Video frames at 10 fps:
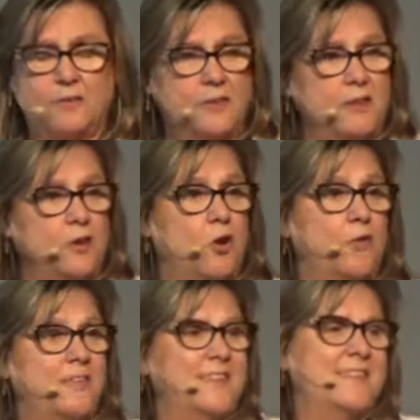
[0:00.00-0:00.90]
you know,
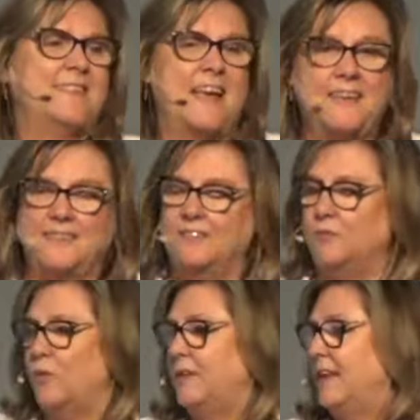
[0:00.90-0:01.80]
the success
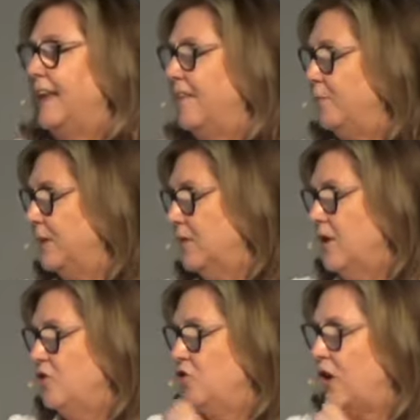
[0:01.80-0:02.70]
of what they have been
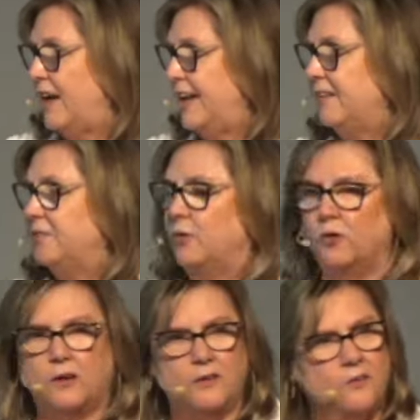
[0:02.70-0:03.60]
training
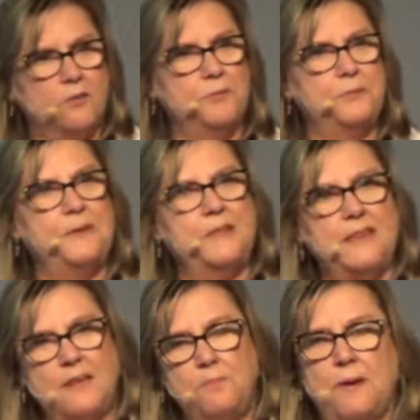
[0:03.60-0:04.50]
for. And so when we
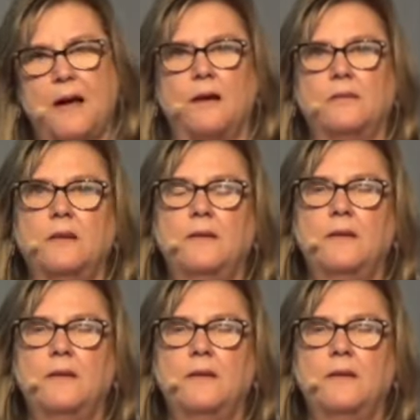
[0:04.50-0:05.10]
think about